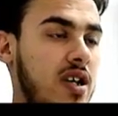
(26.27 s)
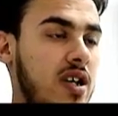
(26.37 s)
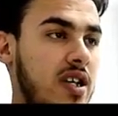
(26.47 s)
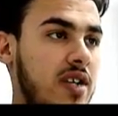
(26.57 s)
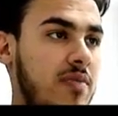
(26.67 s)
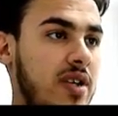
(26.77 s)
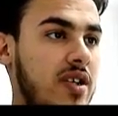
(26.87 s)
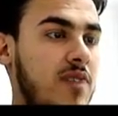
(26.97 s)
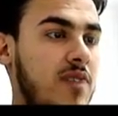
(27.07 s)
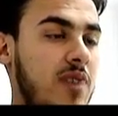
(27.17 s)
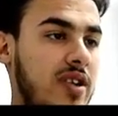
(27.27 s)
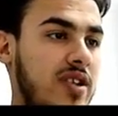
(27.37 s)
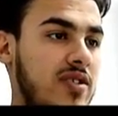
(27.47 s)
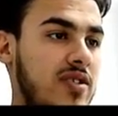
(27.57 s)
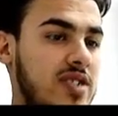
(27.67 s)
a little bit a
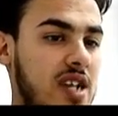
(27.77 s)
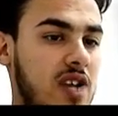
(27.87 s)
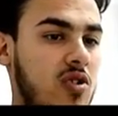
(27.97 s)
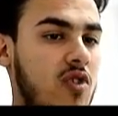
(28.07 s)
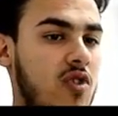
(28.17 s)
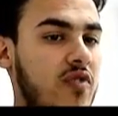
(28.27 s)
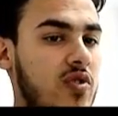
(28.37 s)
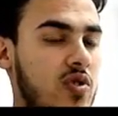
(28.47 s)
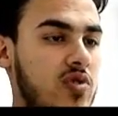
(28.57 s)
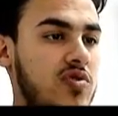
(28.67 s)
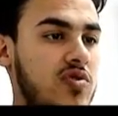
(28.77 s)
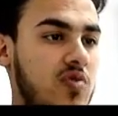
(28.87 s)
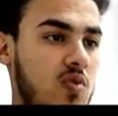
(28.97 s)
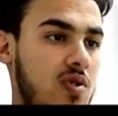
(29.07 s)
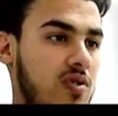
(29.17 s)
practical side of a nurse
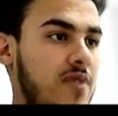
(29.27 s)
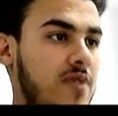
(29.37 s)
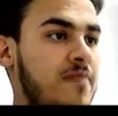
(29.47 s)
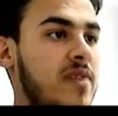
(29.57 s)
work.